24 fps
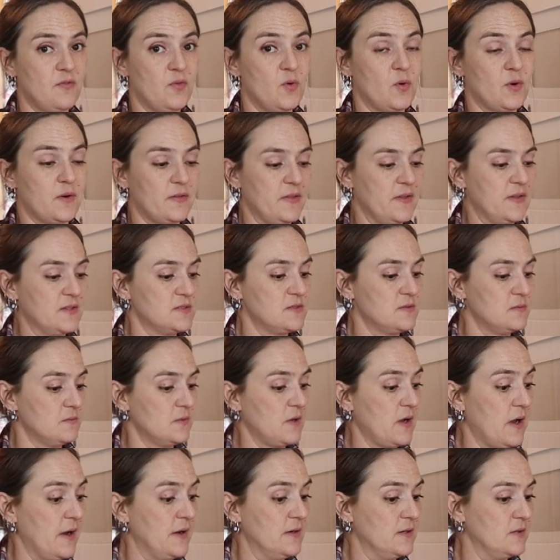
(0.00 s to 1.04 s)
for this
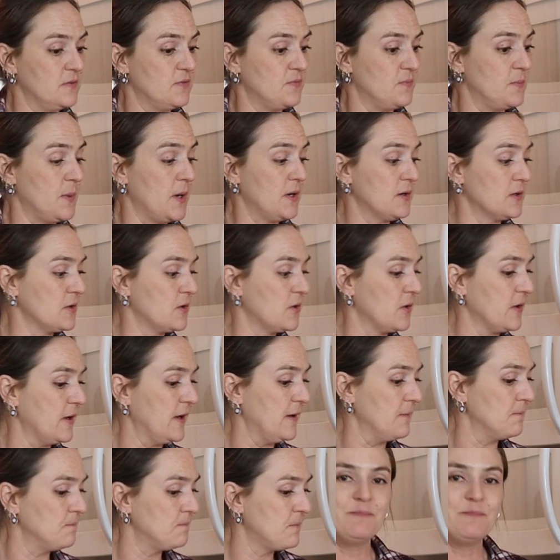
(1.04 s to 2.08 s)
kind of buttercream.